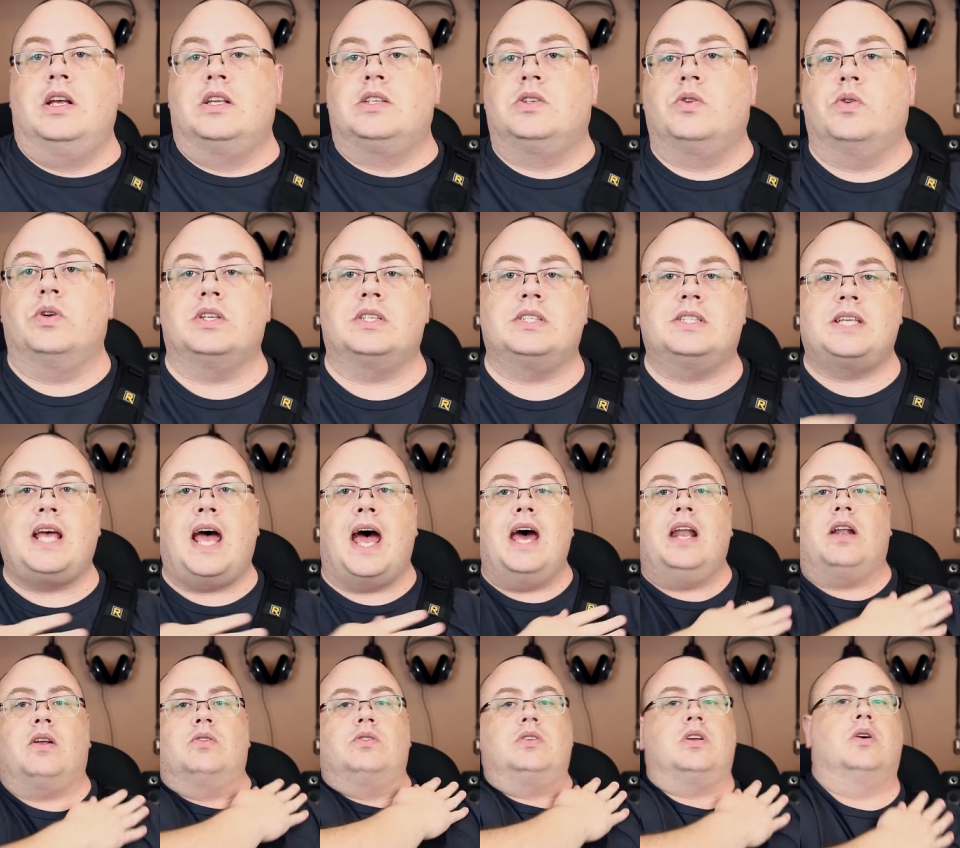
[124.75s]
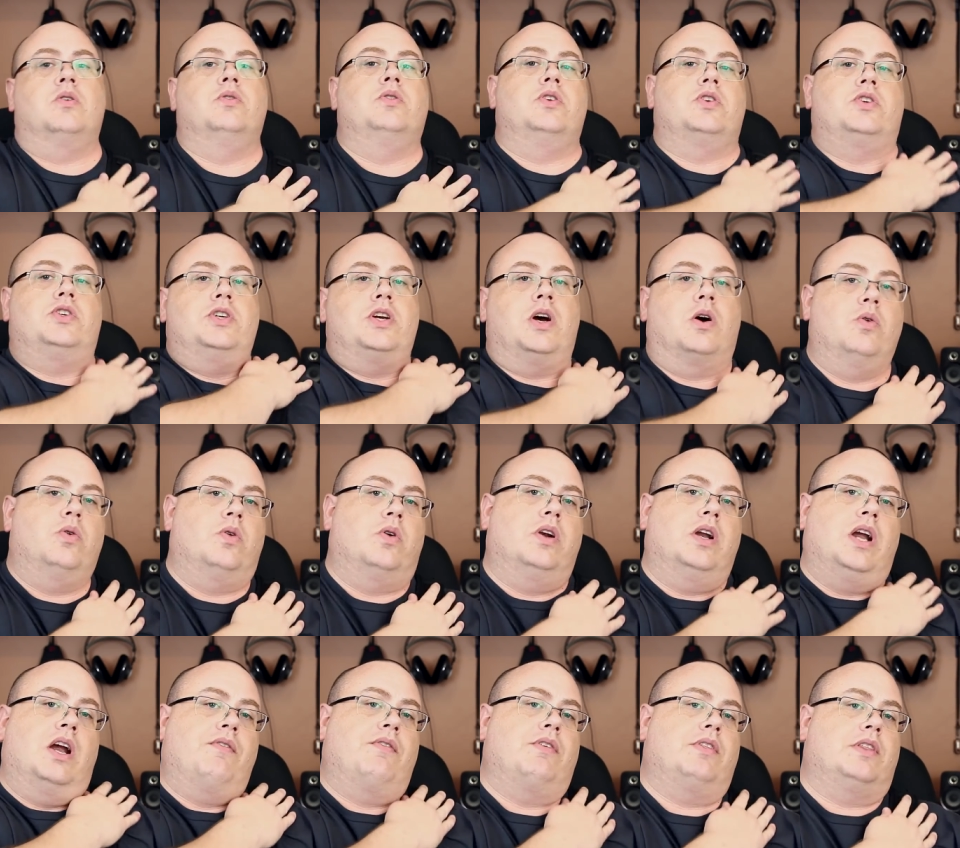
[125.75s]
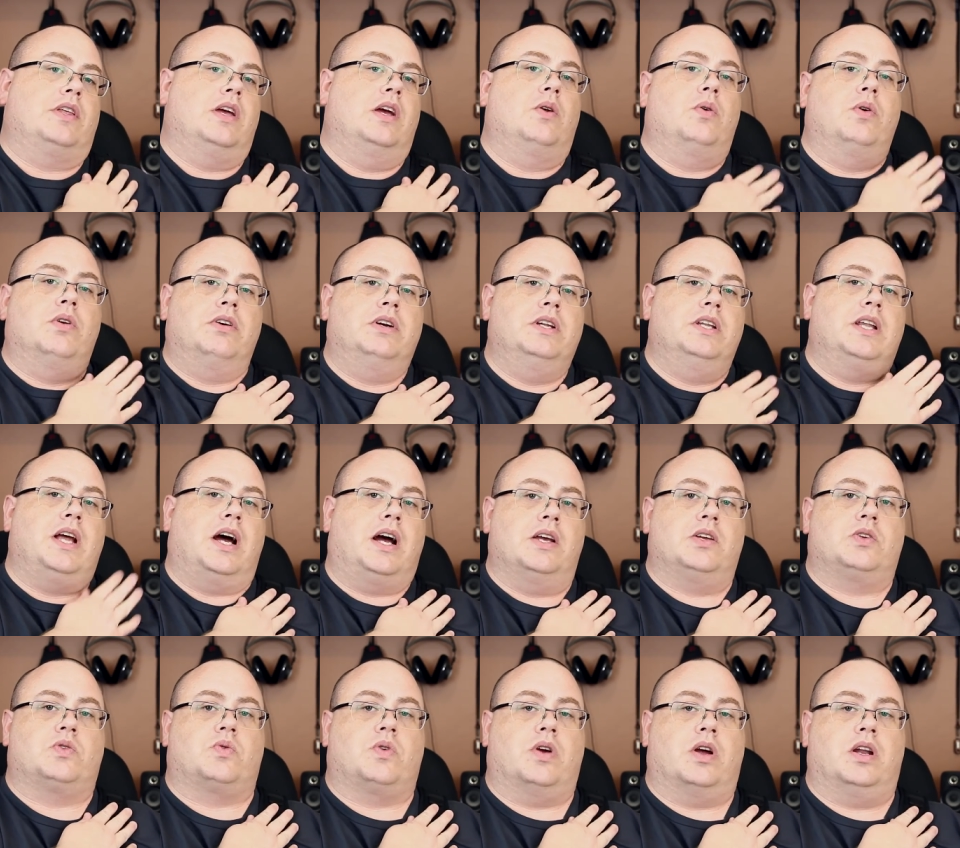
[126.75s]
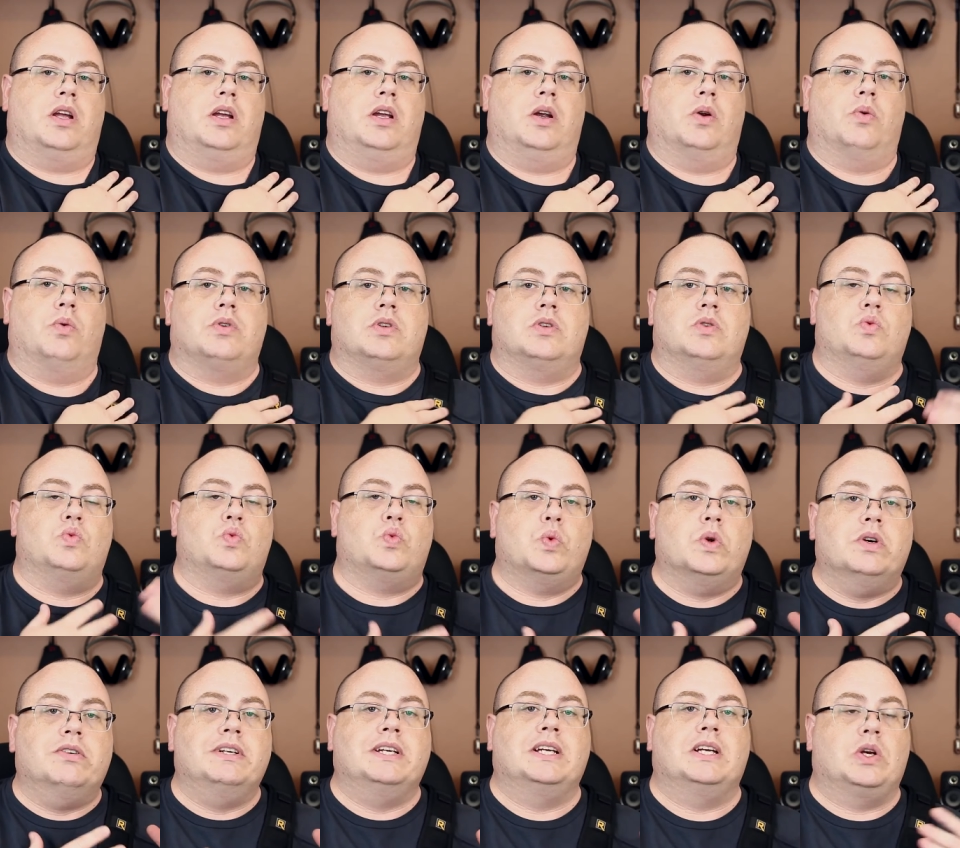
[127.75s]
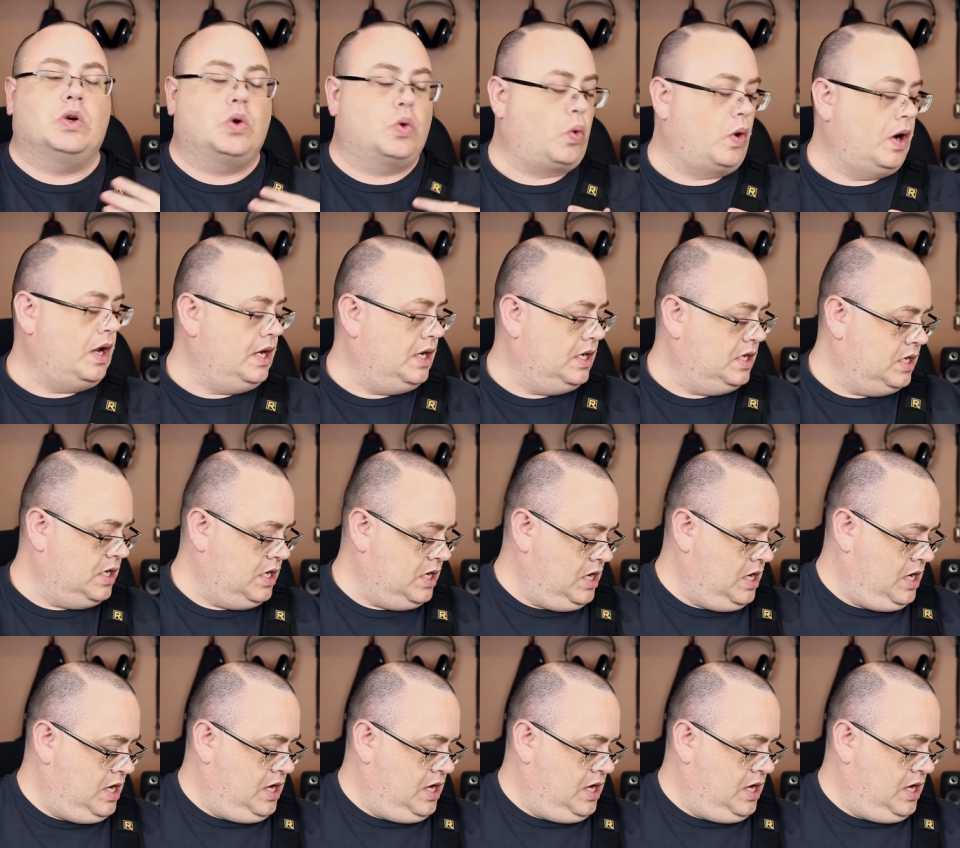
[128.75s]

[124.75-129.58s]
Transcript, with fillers: So it saddles on your shoulder and everything really nice right here, which is really great,